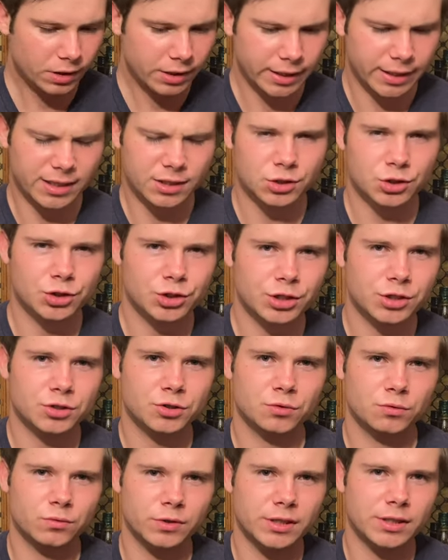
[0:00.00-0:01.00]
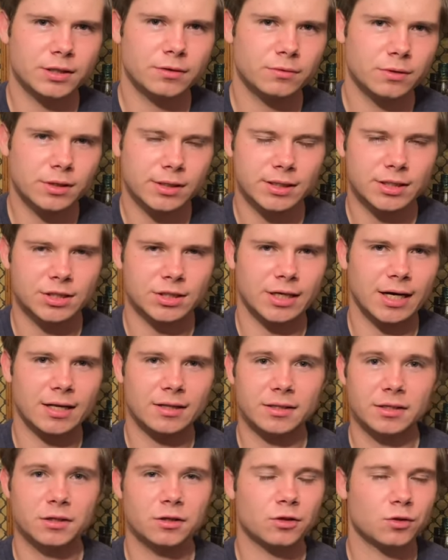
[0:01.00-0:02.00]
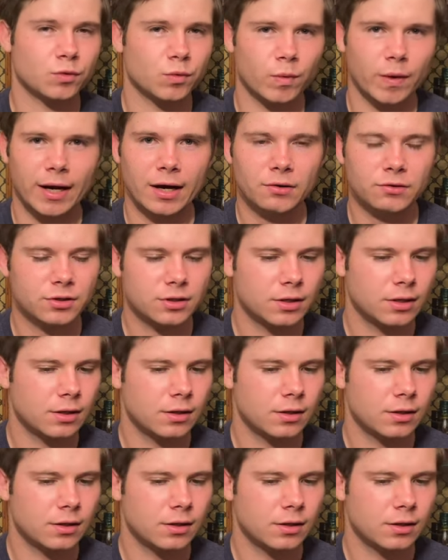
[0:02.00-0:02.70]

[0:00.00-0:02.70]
It is just really, really solid throughout.